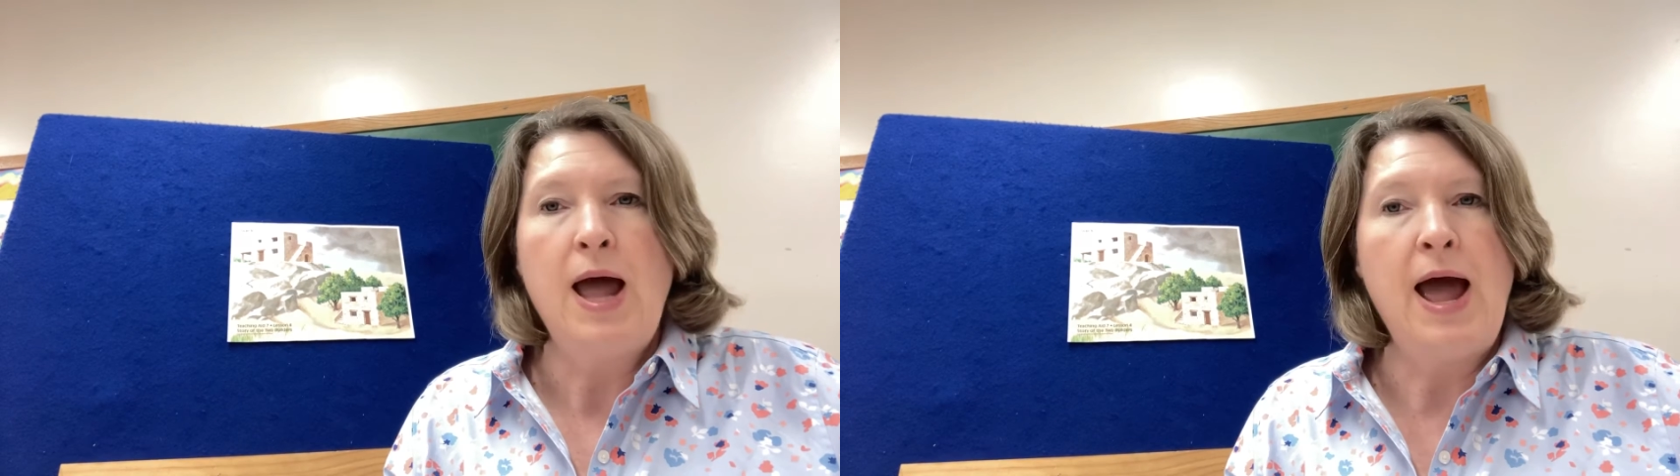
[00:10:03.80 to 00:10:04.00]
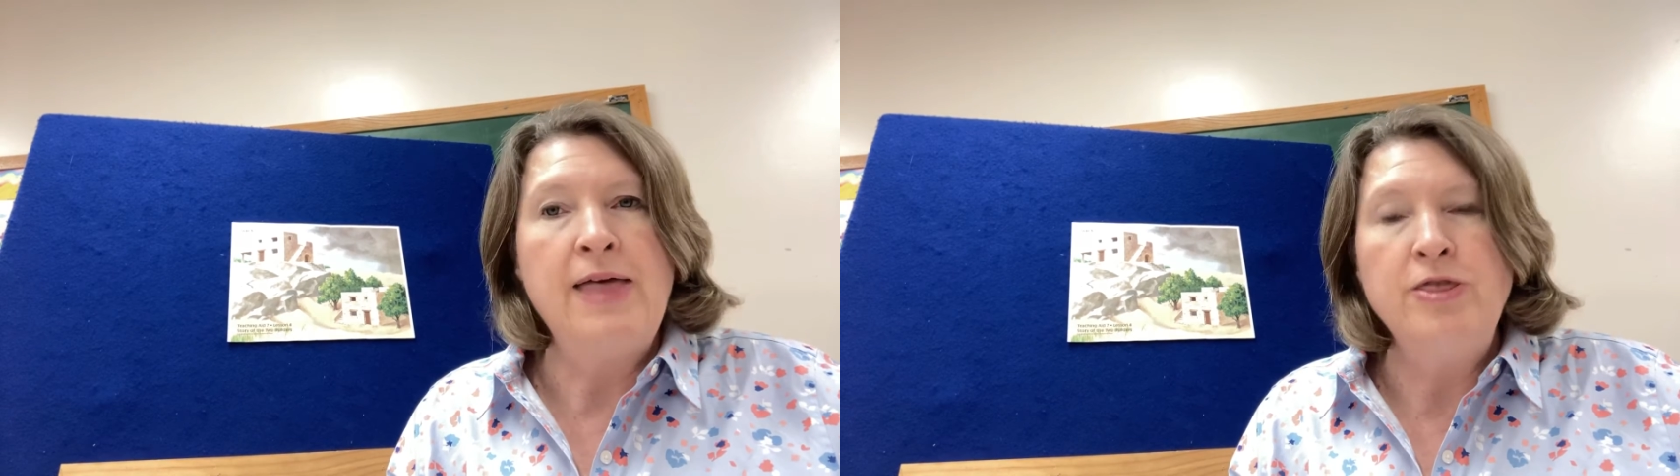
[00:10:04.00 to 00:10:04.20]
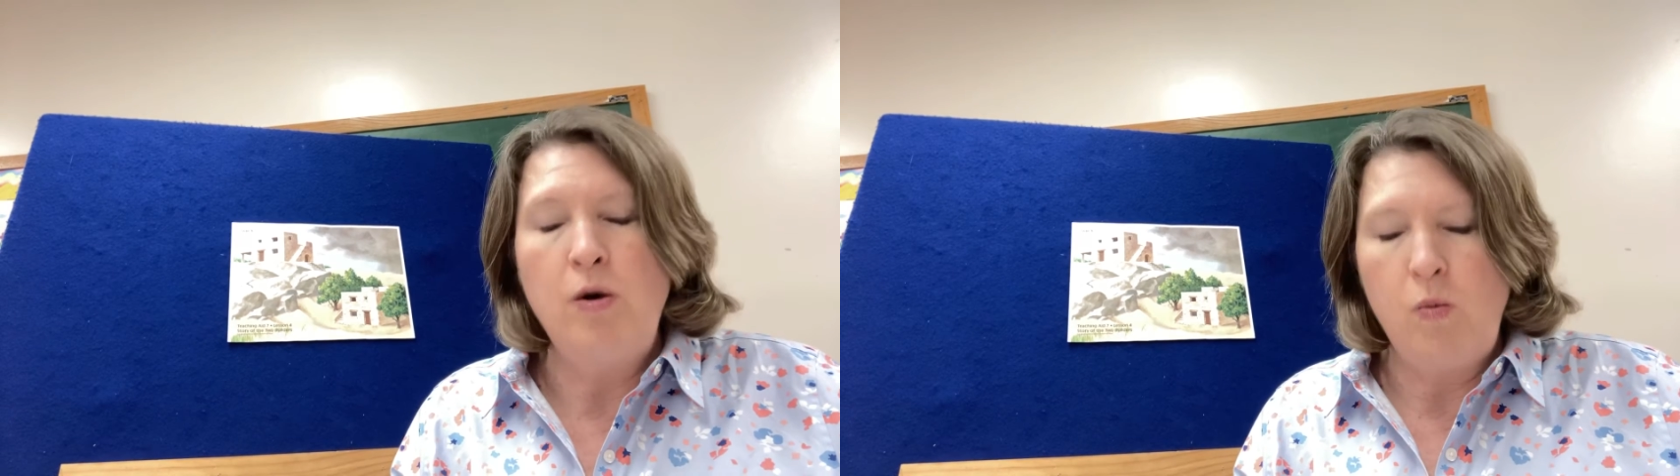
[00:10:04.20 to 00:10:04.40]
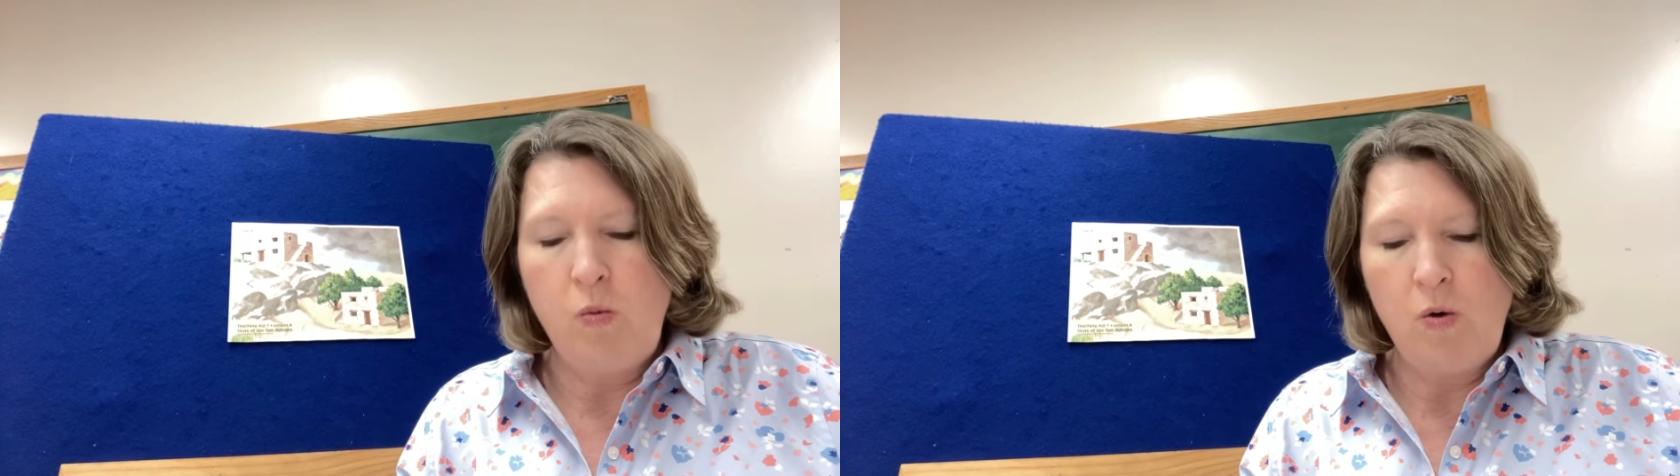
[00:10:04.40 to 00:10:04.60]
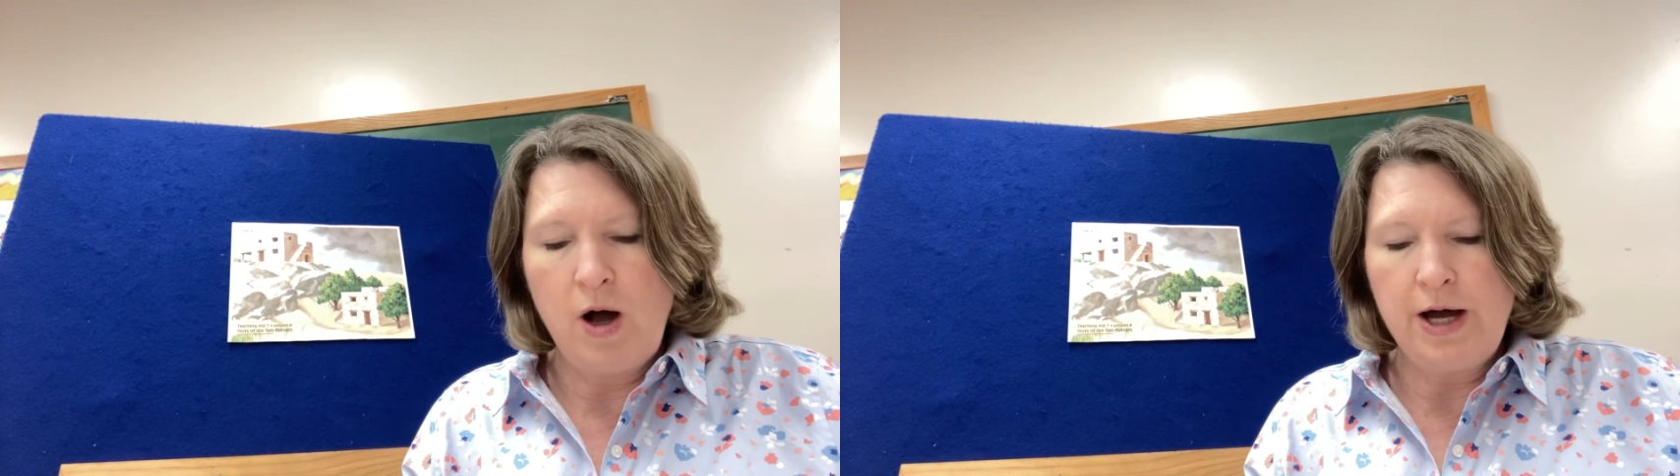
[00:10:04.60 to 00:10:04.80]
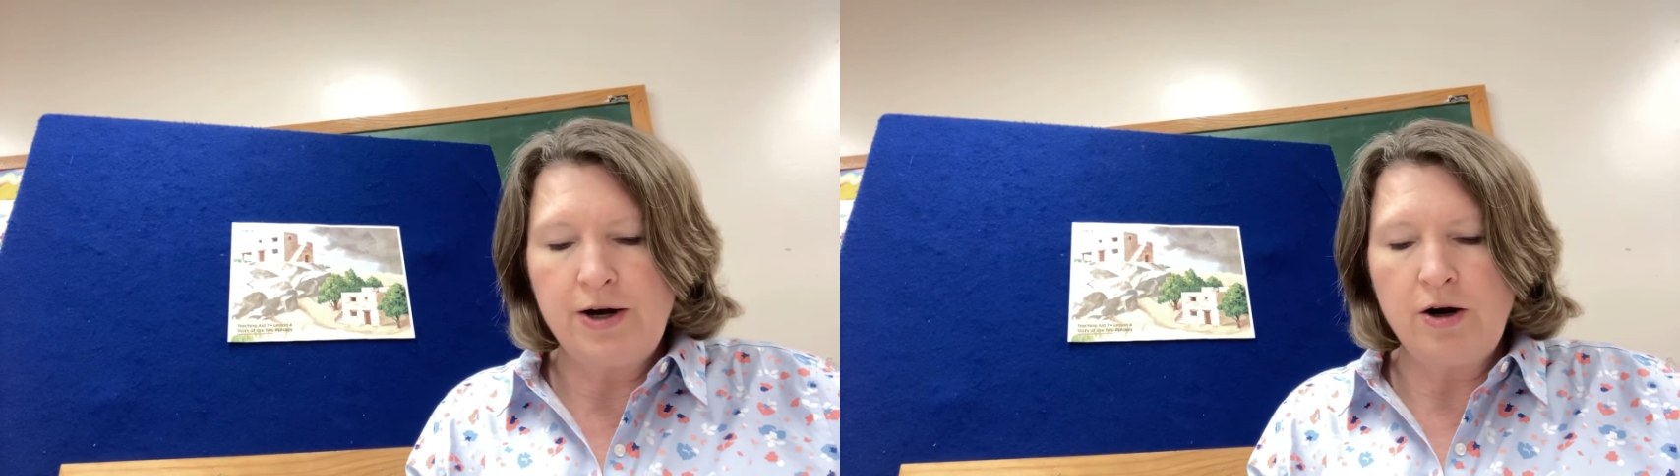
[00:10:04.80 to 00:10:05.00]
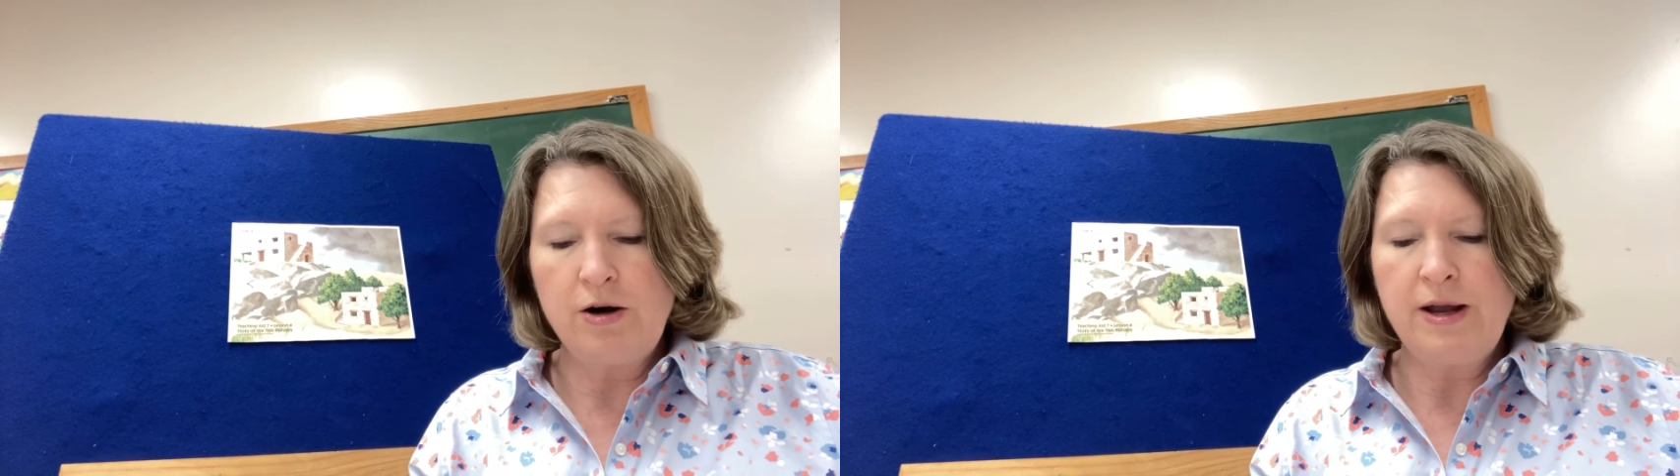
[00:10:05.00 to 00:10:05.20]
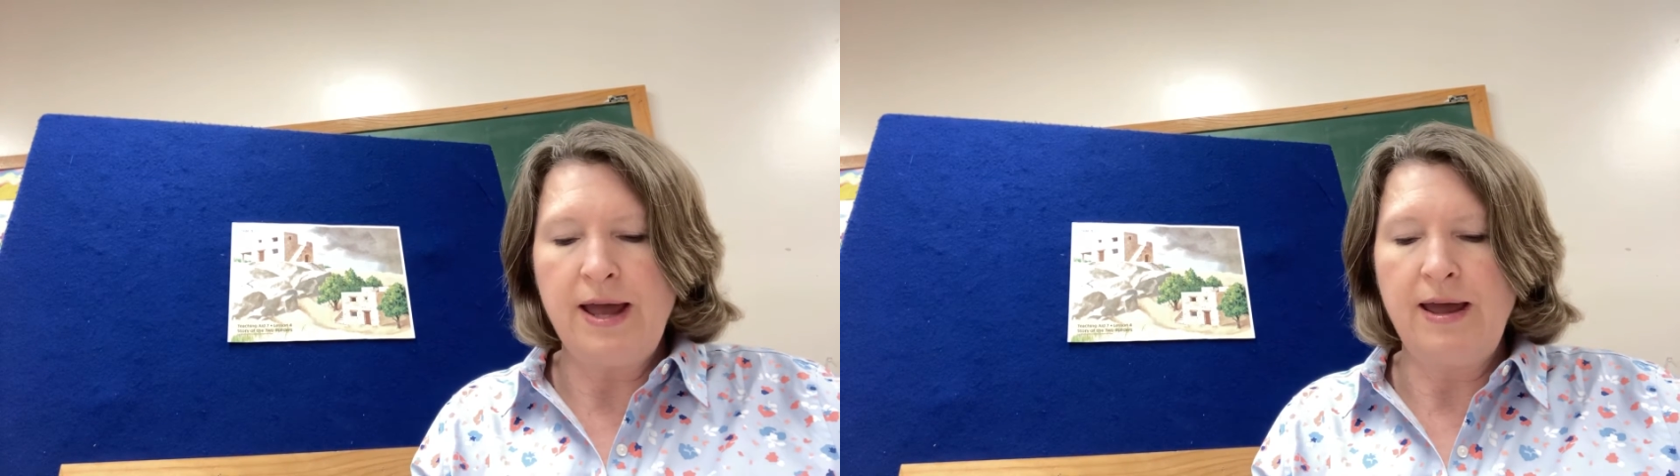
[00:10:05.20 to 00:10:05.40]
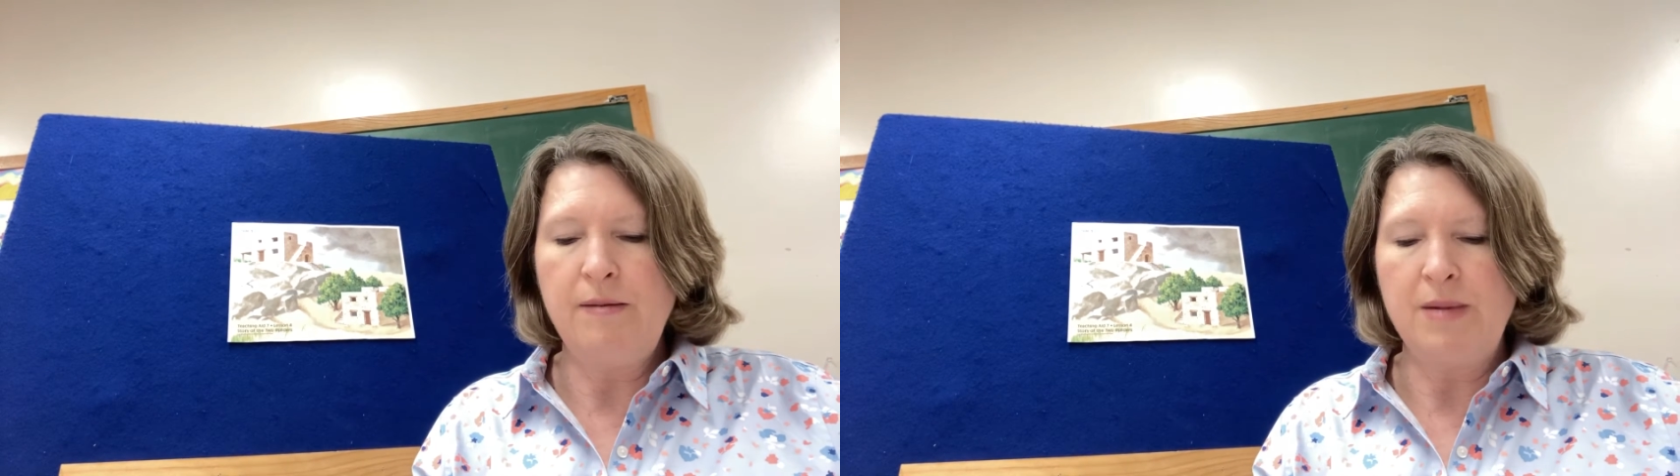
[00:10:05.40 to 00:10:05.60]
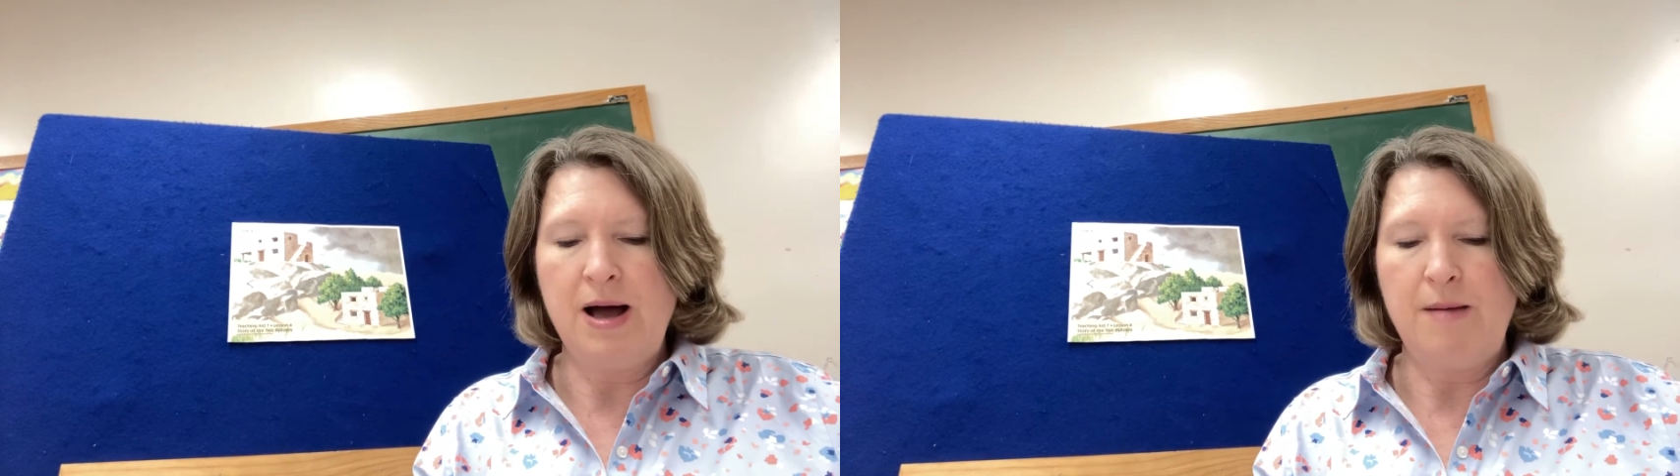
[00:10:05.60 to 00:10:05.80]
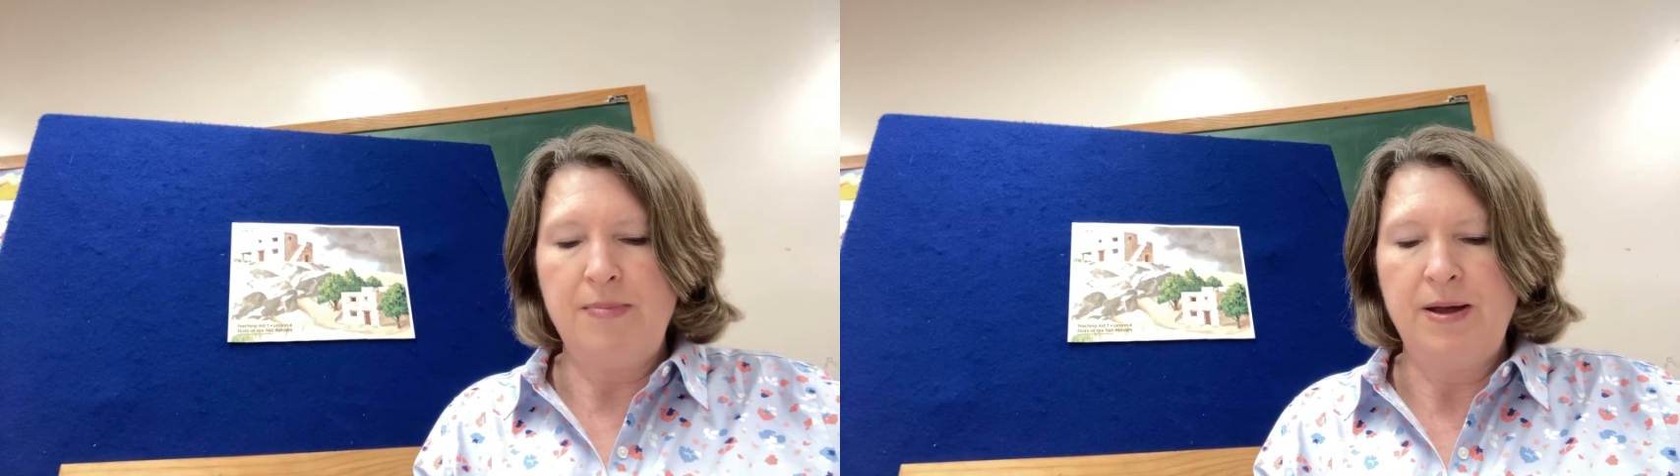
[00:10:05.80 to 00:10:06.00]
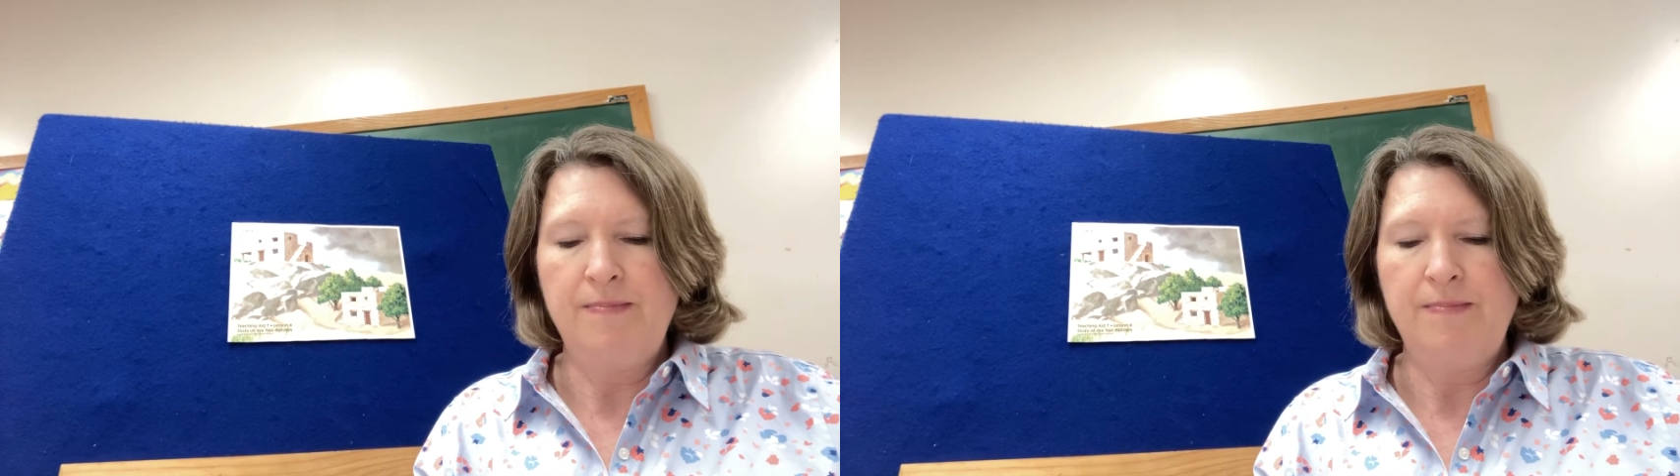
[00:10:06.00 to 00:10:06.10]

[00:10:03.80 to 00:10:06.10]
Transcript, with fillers: and the water came up.